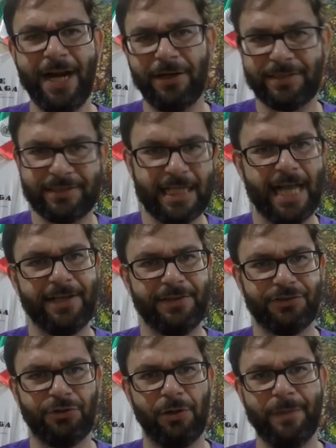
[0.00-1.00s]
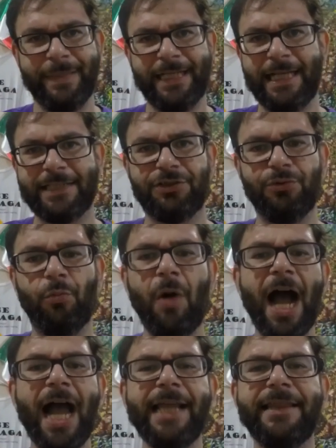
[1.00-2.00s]
their side of the story, meaning as to
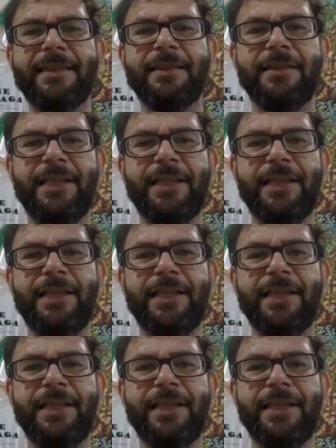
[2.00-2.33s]
why,